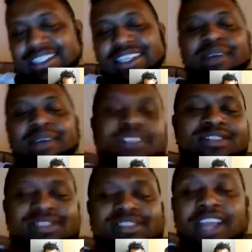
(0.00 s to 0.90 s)
I mean,
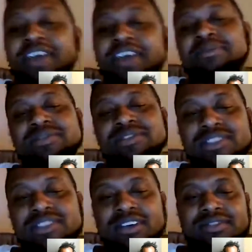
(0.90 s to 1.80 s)
damn.
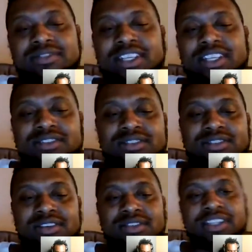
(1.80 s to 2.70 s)

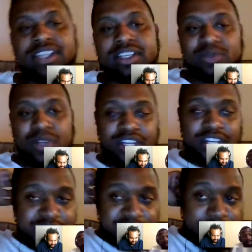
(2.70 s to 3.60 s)
That's what it
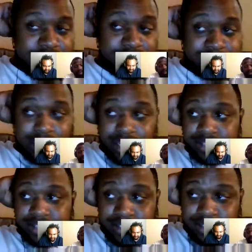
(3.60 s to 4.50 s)
is, man. I was like,
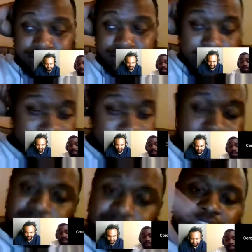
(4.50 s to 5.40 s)

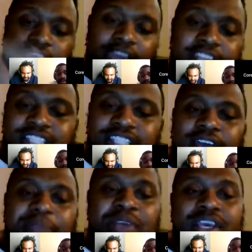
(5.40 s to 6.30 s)
I mean, he had that type
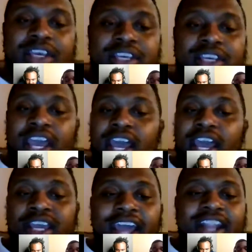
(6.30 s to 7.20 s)
of he
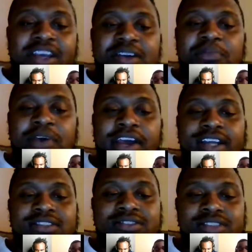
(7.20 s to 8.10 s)
had an impact.
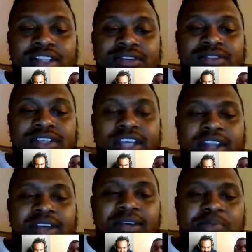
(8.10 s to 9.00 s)
You know, he had
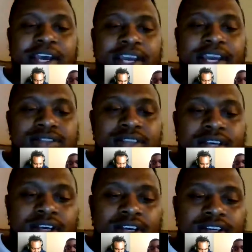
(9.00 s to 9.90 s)
an impact.
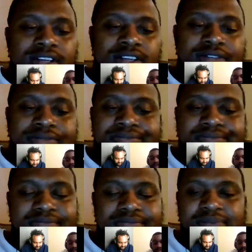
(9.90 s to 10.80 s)

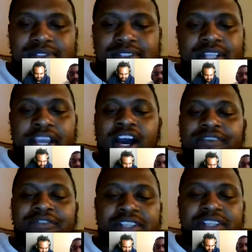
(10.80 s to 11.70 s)
They
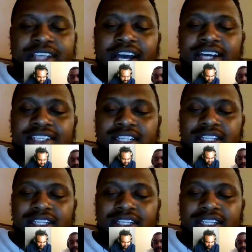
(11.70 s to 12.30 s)
offering these guys